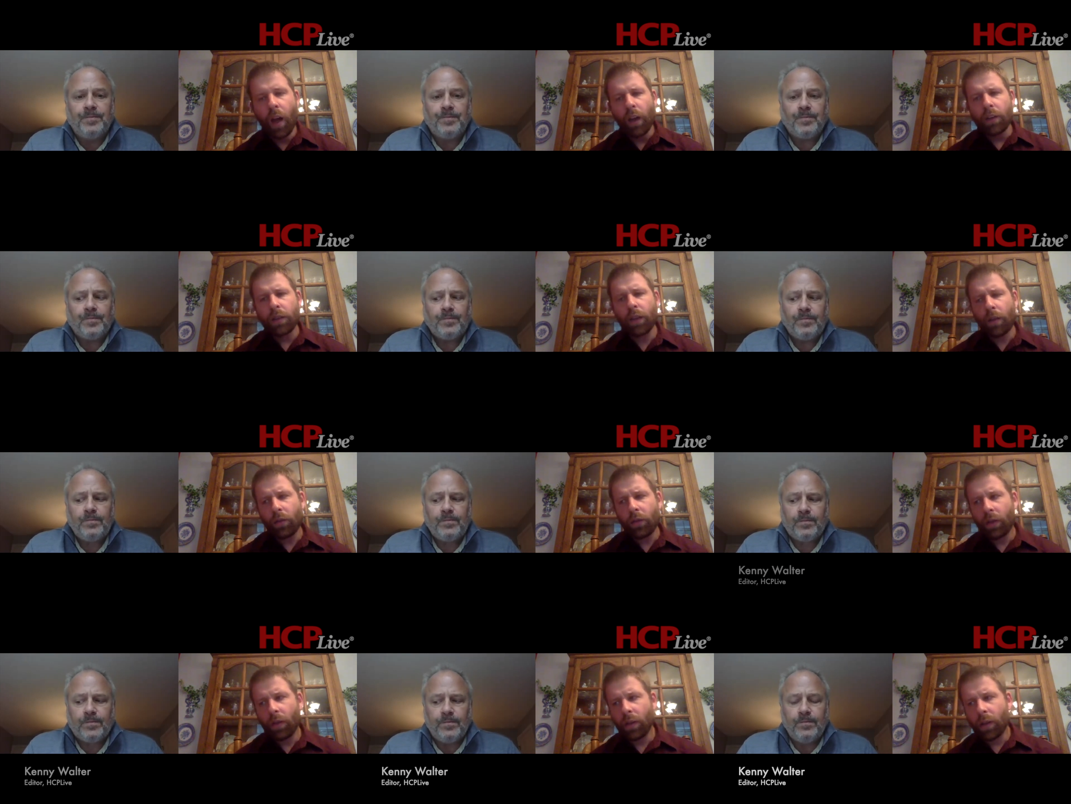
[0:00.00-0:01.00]

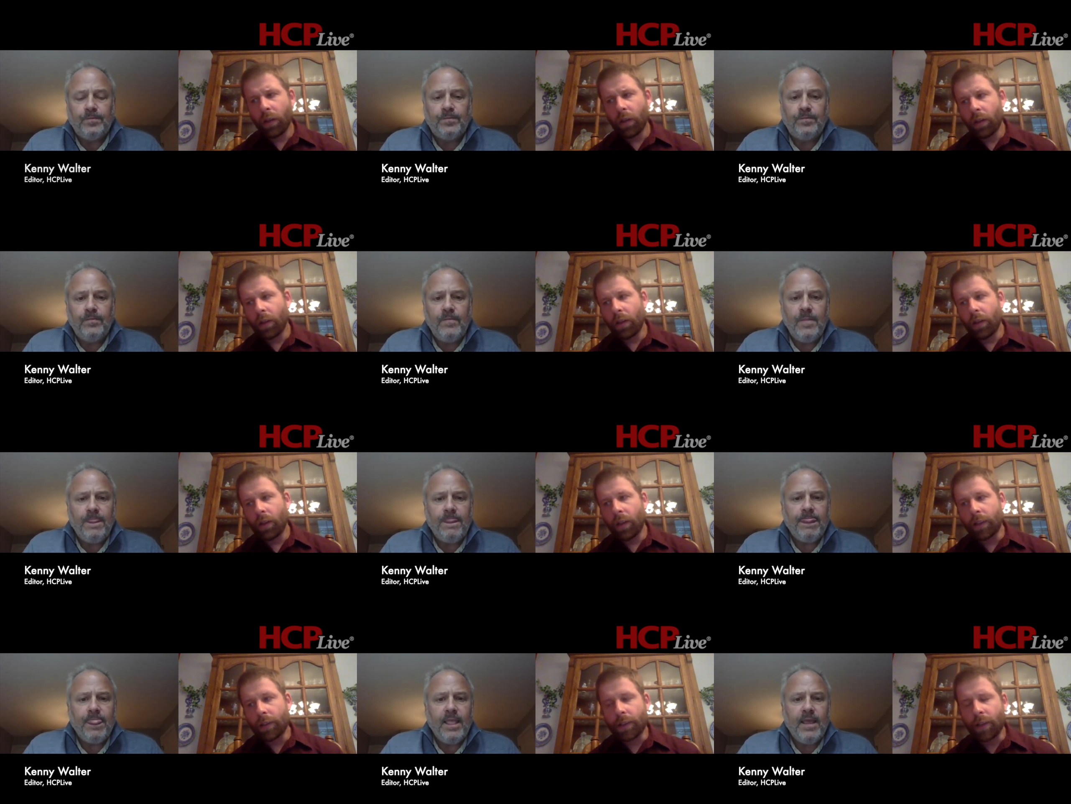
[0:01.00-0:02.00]
Speaker 1: So
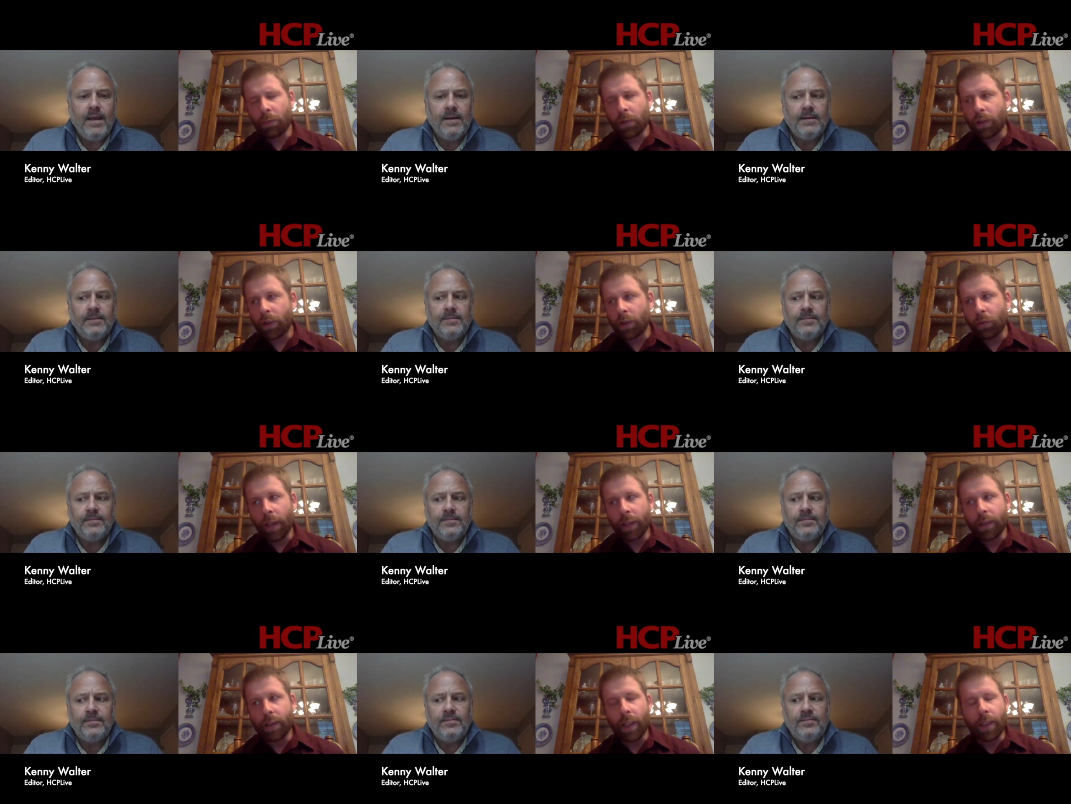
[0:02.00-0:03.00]
it's similar in a way
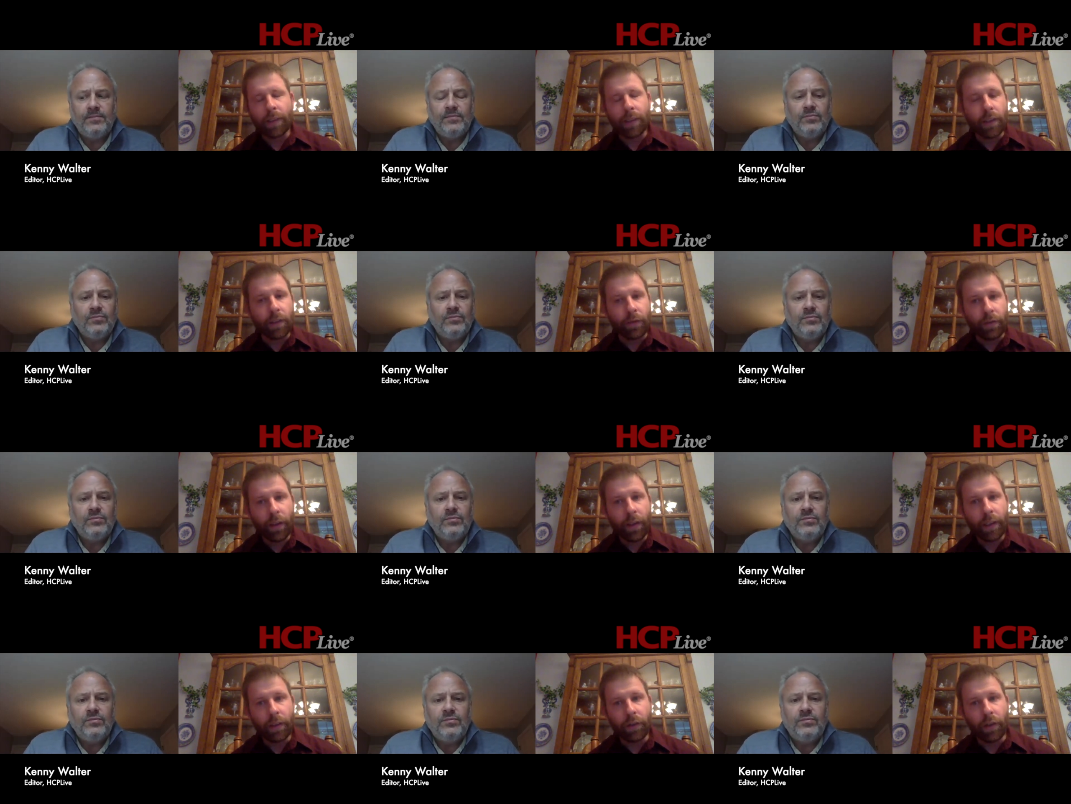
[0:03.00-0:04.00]
to that
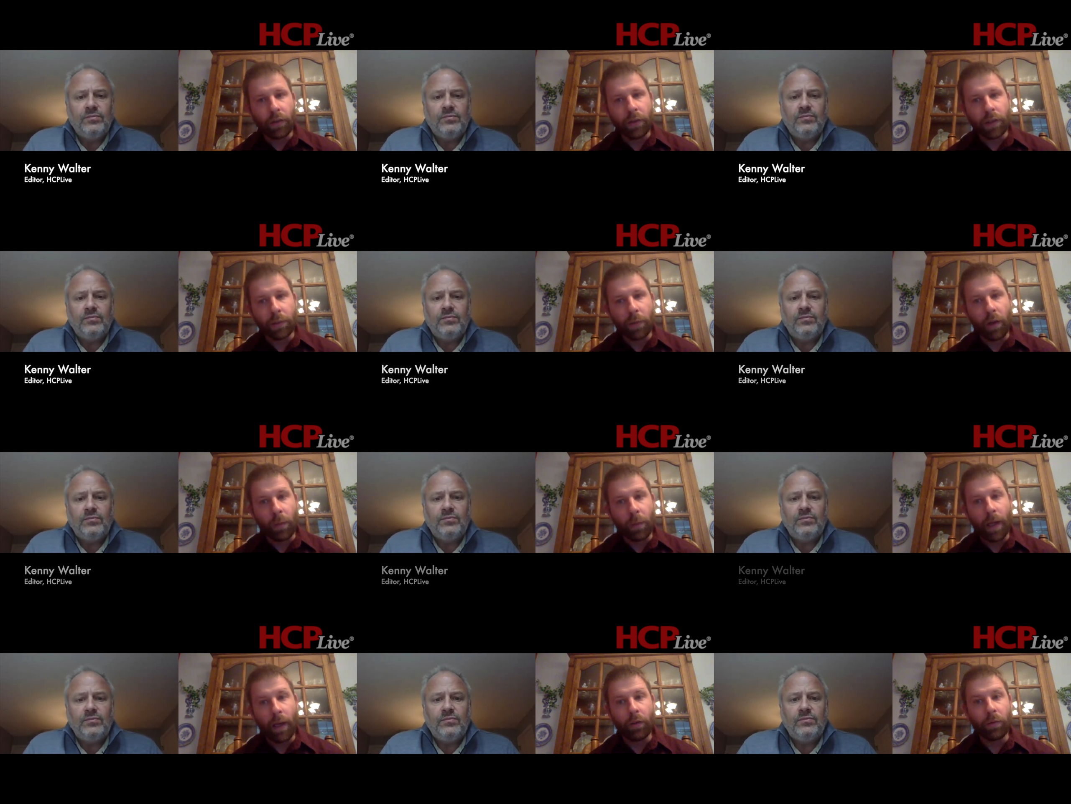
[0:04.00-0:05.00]
schizophrenia drug we spoke
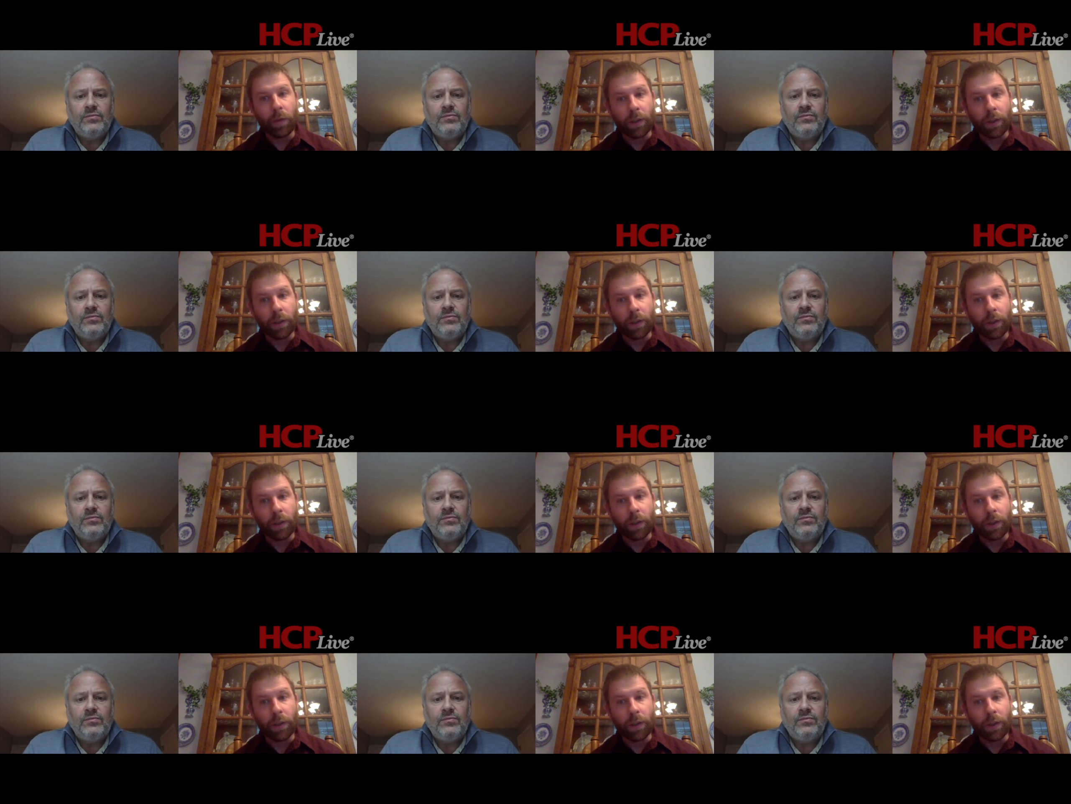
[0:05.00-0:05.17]
about,